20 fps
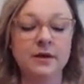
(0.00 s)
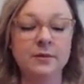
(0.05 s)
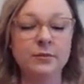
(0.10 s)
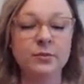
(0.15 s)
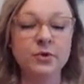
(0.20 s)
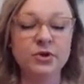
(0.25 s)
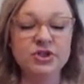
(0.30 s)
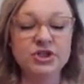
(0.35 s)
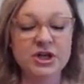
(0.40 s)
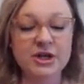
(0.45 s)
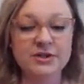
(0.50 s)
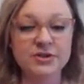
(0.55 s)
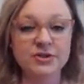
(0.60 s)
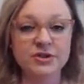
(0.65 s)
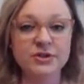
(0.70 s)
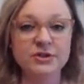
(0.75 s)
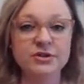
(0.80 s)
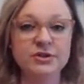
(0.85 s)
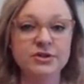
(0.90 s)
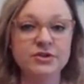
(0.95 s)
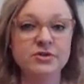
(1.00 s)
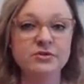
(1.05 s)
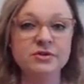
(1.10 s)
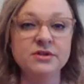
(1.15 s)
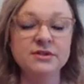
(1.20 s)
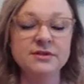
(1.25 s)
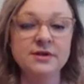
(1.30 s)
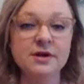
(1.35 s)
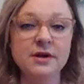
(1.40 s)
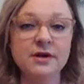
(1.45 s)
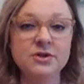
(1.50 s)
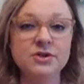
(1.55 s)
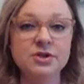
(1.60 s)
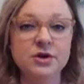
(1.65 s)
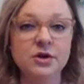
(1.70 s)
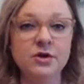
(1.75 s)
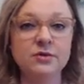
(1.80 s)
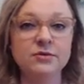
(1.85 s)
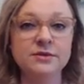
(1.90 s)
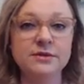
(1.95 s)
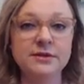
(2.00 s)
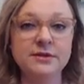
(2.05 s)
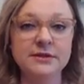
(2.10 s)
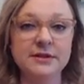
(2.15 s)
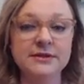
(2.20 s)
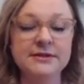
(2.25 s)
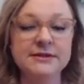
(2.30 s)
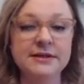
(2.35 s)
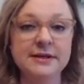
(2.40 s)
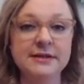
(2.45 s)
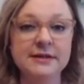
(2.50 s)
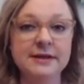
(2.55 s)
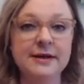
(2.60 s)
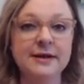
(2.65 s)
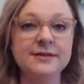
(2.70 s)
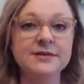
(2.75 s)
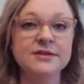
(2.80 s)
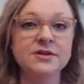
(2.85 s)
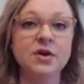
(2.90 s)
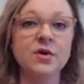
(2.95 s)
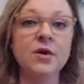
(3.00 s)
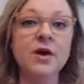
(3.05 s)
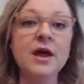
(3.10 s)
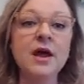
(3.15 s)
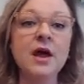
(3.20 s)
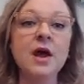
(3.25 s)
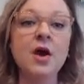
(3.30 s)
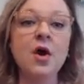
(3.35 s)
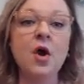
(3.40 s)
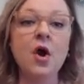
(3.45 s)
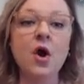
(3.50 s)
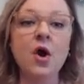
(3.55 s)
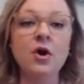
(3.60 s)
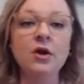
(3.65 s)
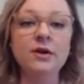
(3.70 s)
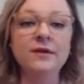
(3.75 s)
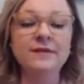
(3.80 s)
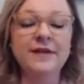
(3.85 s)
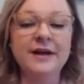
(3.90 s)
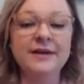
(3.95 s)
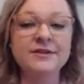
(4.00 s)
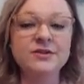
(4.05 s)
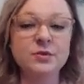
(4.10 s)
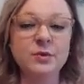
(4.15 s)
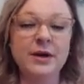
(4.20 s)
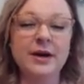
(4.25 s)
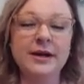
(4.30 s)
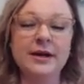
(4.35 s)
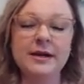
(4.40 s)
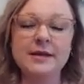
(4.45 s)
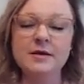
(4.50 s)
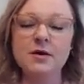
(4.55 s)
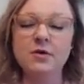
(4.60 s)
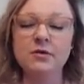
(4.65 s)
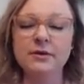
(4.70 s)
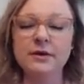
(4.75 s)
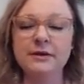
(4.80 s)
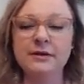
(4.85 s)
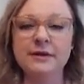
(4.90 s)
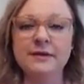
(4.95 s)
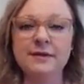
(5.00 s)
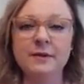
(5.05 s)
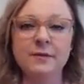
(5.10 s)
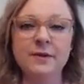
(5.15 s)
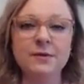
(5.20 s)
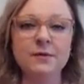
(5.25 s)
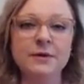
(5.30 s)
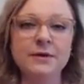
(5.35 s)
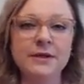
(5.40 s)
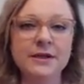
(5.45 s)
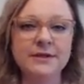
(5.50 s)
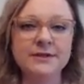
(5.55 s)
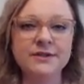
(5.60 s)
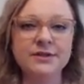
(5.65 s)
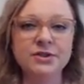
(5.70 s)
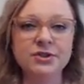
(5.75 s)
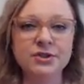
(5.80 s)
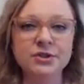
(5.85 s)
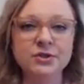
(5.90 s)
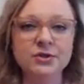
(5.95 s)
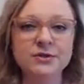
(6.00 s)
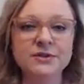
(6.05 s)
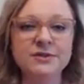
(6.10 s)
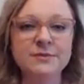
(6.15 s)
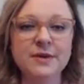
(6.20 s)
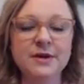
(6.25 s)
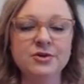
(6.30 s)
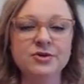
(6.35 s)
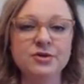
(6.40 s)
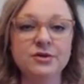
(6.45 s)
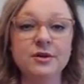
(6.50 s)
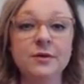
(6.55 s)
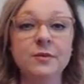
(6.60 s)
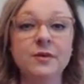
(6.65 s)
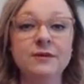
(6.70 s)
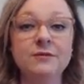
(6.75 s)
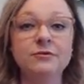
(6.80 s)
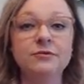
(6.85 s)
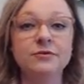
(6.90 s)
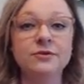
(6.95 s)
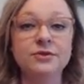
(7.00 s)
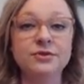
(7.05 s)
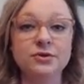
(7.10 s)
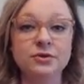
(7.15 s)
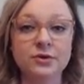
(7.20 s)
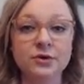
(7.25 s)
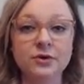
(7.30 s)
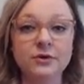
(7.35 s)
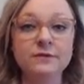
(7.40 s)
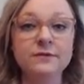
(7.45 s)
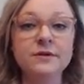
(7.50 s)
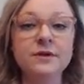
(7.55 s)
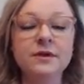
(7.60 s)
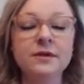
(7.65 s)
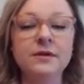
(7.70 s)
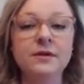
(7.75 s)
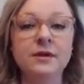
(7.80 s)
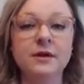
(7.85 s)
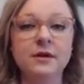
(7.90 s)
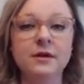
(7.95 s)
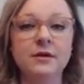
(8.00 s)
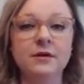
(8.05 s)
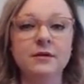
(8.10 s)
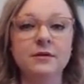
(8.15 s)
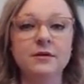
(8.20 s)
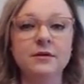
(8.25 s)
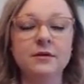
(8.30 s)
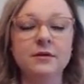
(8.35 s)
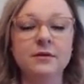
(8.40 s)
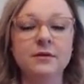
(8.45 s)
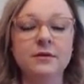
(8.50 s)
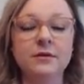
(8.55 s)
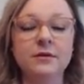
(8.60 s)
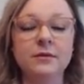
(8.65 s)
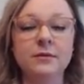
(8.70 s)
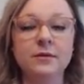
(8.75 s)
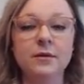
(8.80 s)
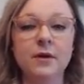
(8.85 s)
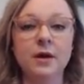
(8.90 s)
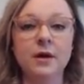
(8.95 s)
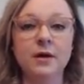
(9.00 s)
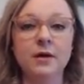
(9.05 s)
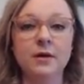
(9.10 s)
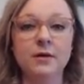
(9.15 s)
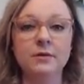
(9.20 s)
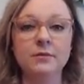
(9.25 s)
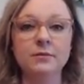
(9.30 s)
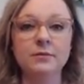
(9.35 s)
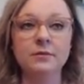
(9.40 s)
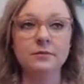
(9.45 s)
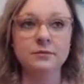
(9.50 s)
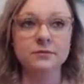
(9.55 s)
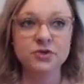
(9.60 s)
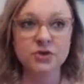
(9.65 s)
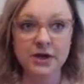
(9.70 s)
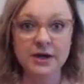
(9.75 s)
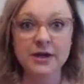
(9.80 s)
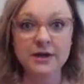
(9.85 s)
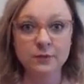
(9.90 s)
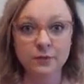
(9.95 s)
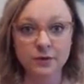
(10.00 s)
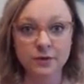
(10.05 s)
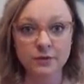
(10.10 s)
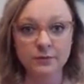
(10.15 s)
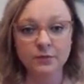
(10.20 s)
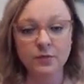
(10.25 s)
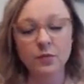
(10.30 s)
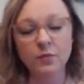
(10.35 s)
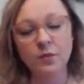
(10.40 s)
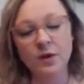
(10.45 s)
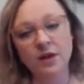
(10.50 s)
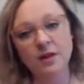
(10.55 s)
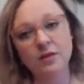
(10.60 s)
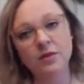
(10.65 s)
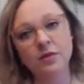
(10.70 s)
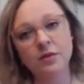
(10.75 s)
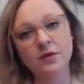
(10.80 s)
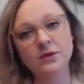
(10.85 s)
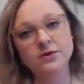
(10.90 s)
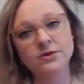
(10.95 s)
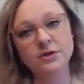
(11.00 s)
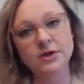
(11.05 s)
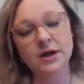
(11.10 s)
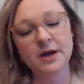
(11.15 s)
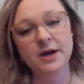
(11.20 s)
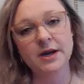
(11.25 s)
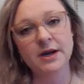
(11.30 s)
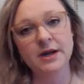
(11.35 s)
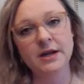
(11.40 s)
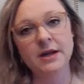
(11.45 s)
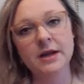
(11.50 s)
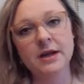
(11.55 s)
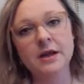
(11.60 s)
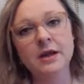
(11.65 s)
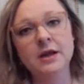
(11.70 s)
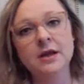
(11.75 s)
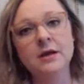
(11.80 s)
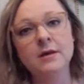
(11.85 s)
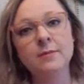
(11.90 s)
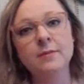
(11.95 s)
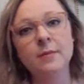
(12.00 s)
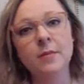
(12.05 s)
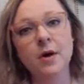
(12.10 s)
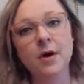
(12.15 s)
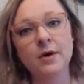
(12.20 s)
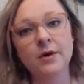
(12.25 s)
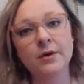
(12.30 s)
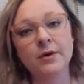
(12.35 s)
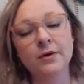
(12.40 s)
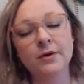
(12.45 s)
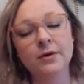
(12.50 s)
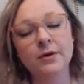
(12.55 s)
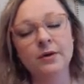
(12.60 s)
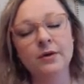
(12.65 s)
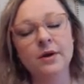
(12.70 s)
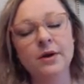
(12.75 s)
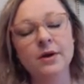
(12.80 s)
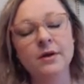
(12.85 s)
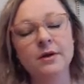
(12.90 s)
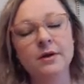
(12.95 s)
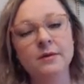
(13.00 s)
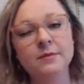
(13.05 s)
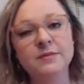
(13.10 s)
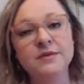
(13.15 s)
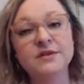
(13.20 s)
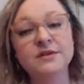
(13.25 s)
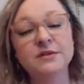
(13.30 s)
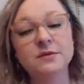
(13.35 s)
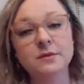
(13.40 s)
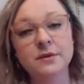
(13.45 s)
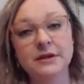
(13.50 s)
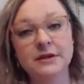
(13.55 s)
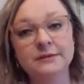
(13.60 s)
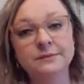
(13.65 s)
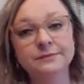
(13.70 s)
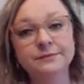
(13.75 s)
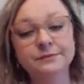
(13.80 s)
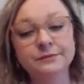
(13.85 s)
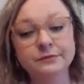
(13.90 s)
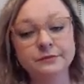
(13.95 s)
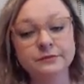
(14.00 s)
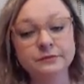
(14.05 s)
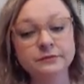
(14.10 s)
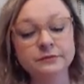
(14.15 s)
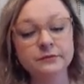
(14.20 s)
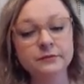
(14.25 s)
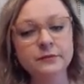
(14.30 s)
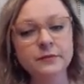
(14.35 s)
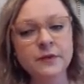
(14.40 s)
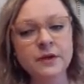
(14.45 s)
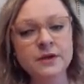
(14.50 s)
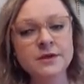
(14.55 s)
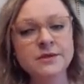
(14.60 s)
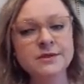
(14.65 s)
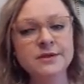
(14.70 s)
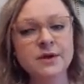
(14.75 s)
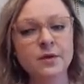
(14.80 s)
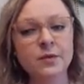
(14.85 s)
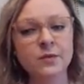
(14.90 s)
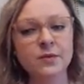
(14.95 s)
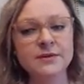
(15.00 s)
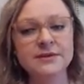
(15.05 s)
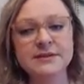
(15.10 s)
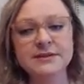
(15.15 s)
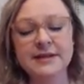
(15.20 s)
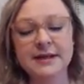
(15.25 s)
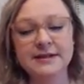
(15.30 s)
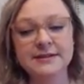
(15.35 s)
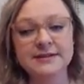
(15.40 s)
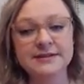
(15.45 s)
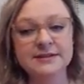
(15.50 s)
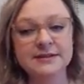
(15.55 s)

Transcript: projector to do the slideshows and things like that. So all of that is ready. The only thing that we would need to do is make sure that we've reserved the training room with the training monitor, Miss Sweeten. So once that's